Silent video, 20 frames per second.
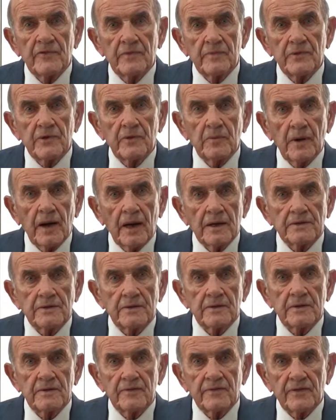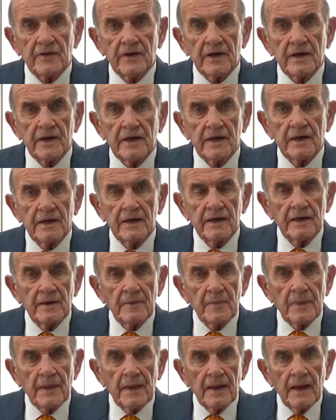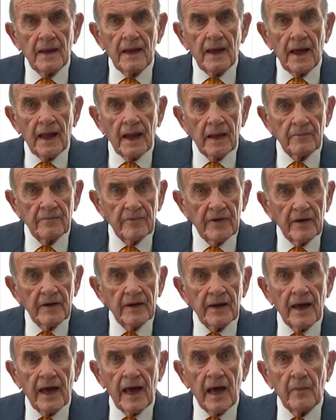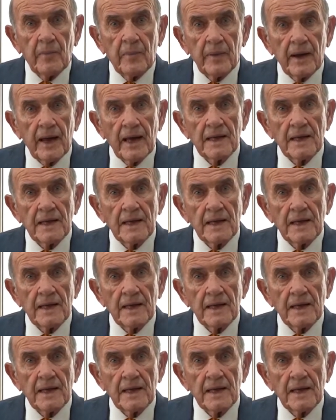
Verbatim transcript: from Dubai Duty Free, and I'm very happy,